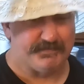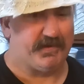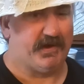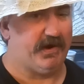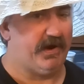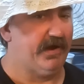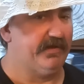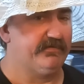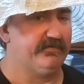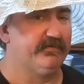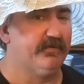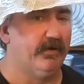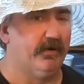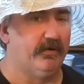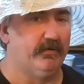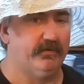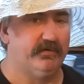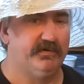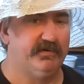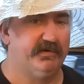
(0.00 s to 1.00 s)
All right,
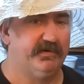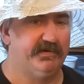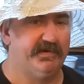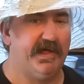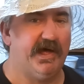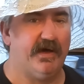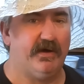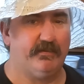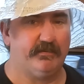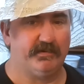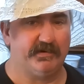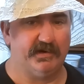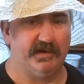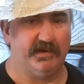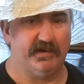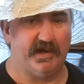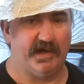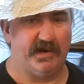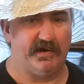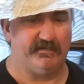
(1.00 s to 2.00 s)
so now we're gonna
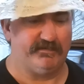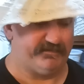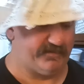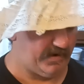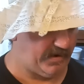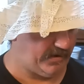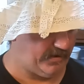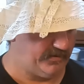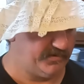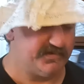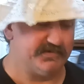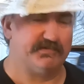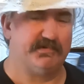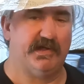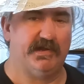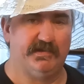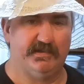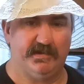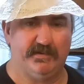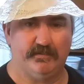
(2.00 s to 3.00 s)
light our fire
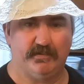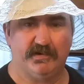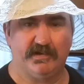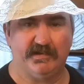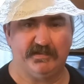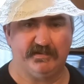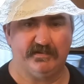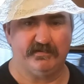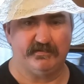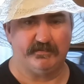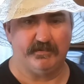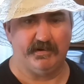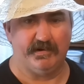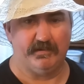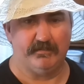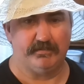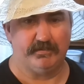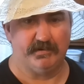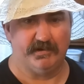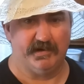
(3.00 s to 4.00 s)
and then we'll get this ready
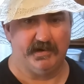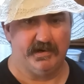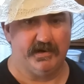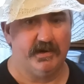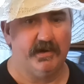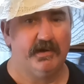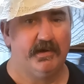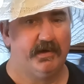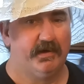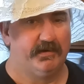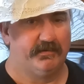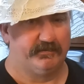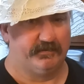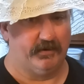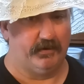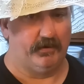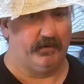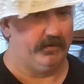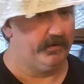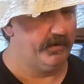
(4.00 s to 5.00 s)
to put in.
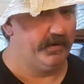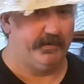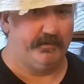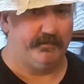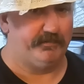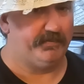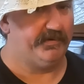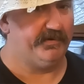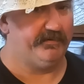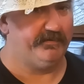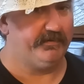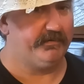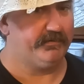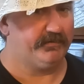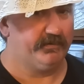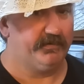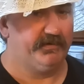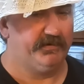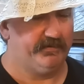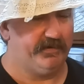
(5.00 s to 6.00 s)
So you
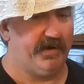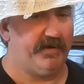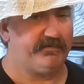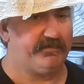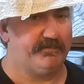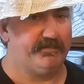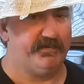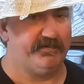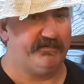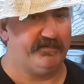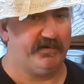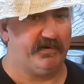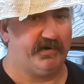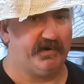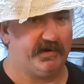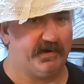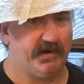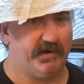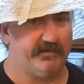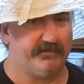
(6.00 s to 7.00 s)
have to be
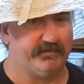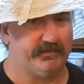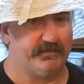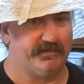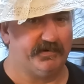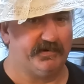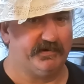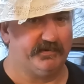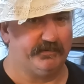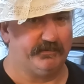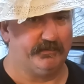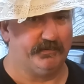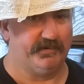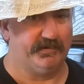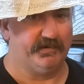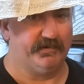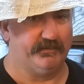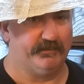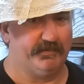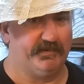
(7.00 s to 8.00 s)
very careful when
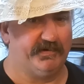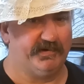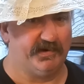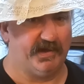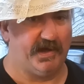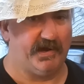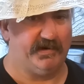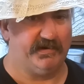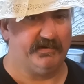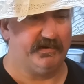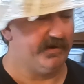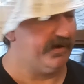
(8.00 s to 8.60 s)
lighting